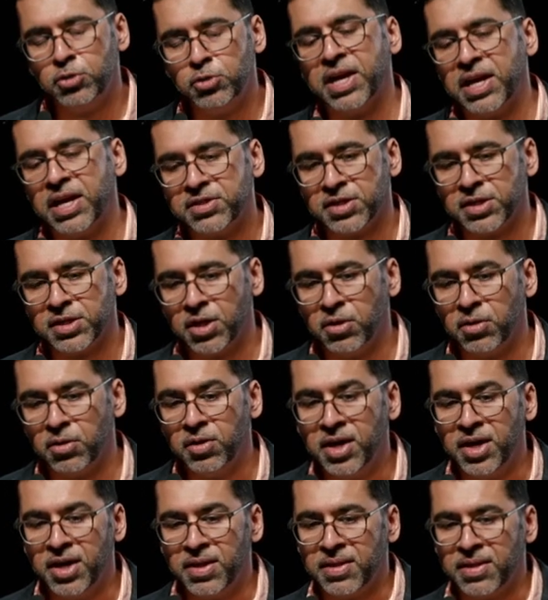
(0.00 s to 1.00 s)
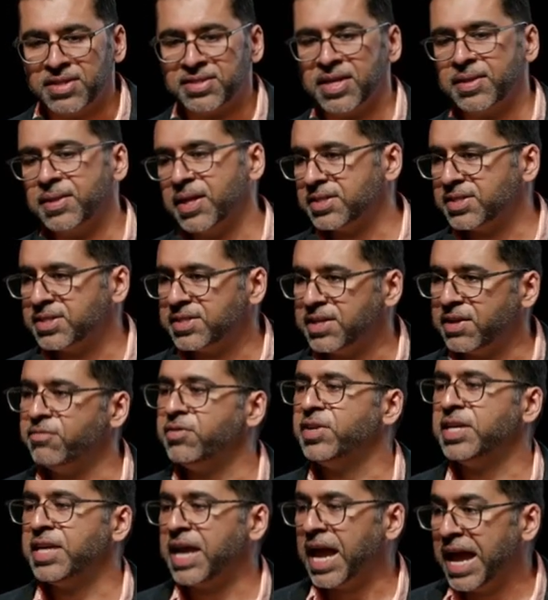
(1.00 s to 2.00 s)
days ago that said that
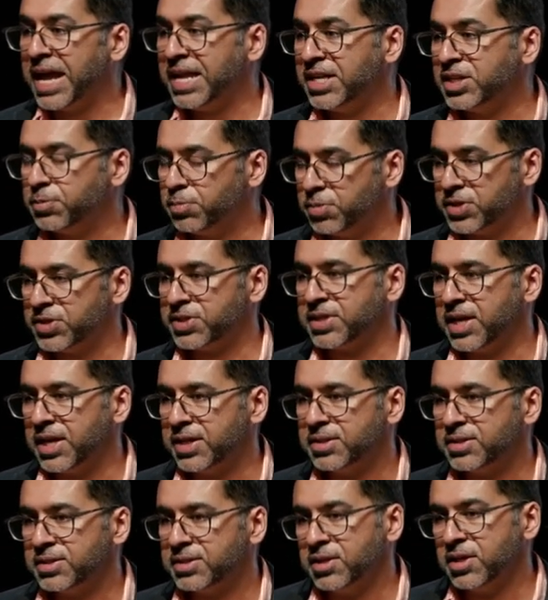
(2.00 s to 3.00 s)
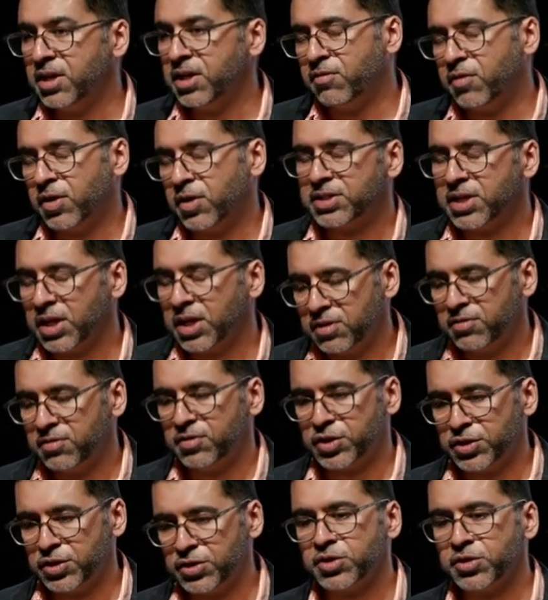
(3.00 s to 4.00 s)
seventy-eight percent of our
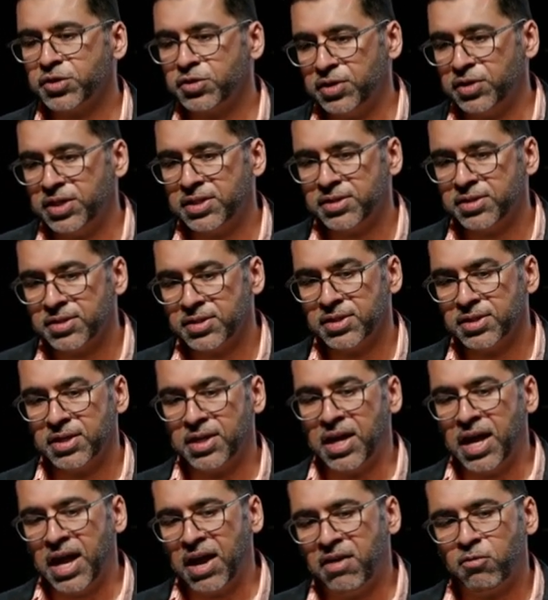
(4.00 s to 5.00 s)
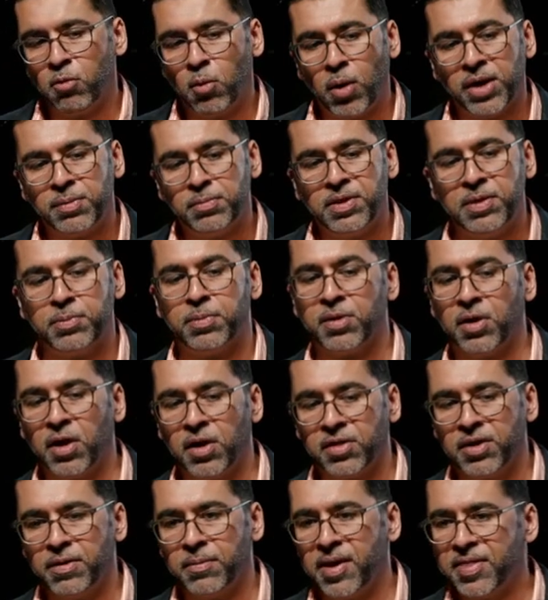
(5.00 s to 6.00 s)
television screens have white people on
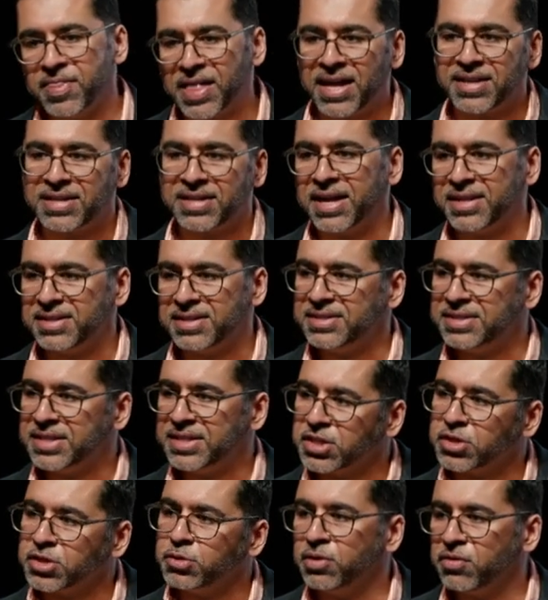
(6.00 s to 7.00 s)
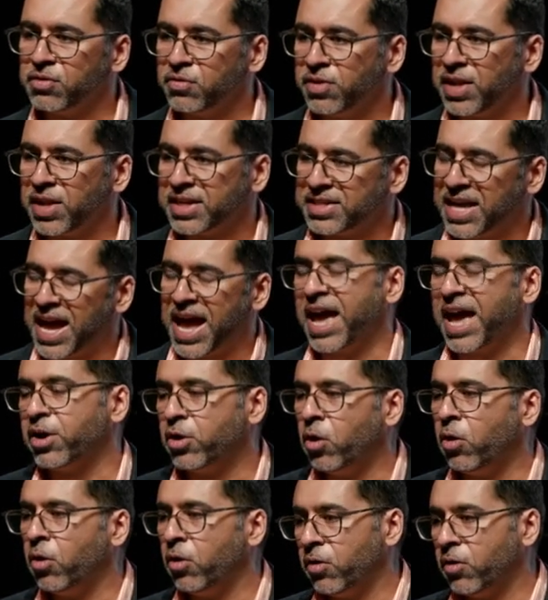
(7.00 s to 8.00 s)
them, and that that doesn't reflect at
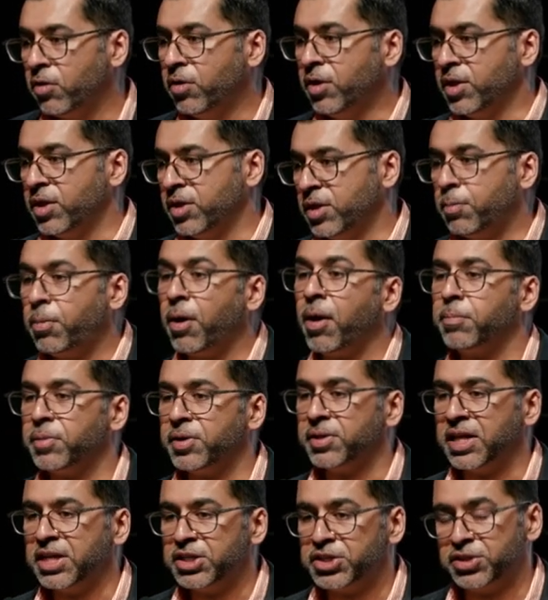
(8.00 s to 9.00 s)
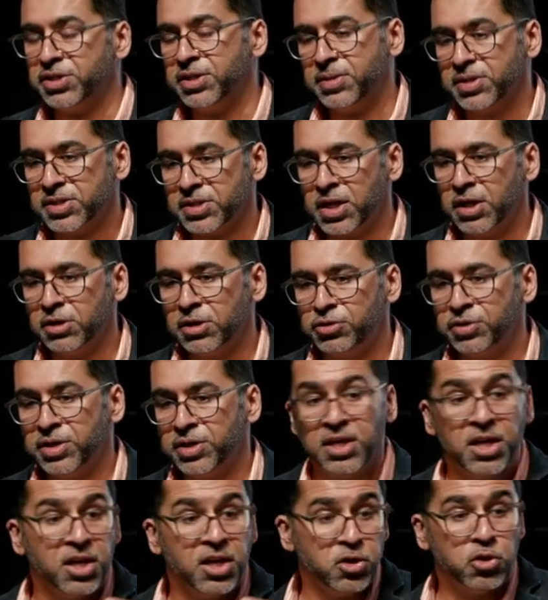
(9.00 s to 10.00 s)
all the population in this country,
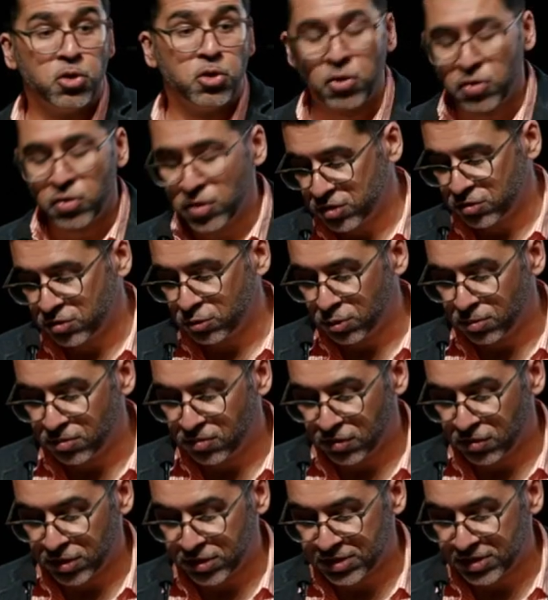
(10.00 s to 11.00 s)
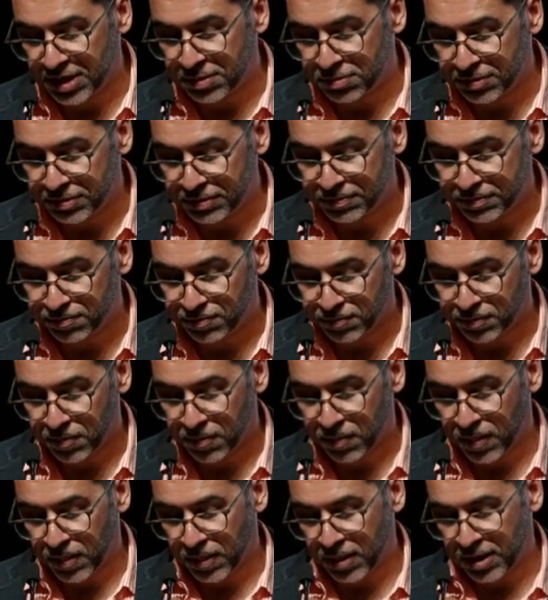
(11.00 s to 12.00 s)
nor this room, for example.
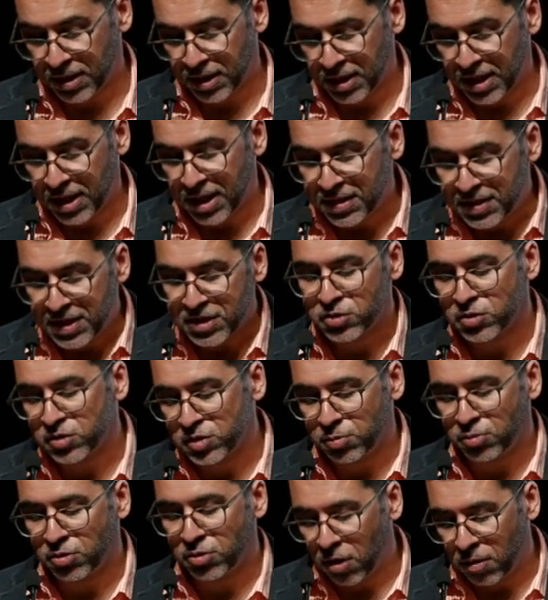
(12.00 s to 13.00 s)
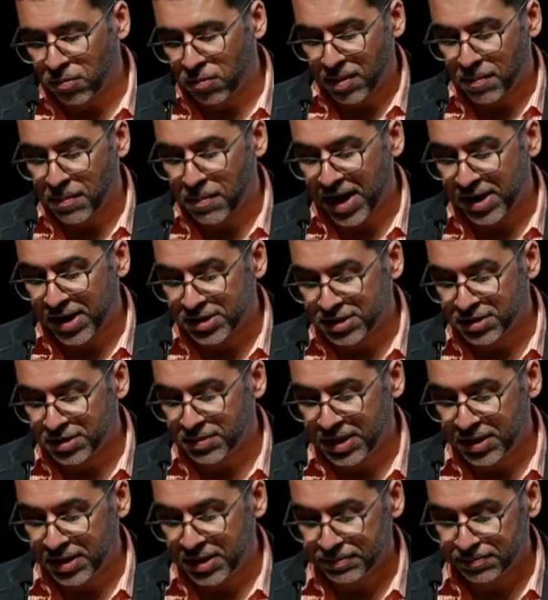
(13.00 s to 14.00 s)
This was a problem that mattered to
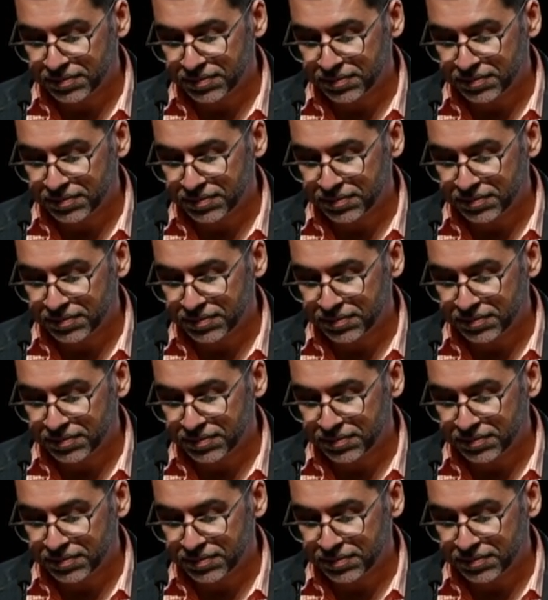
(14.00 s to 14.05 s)
me,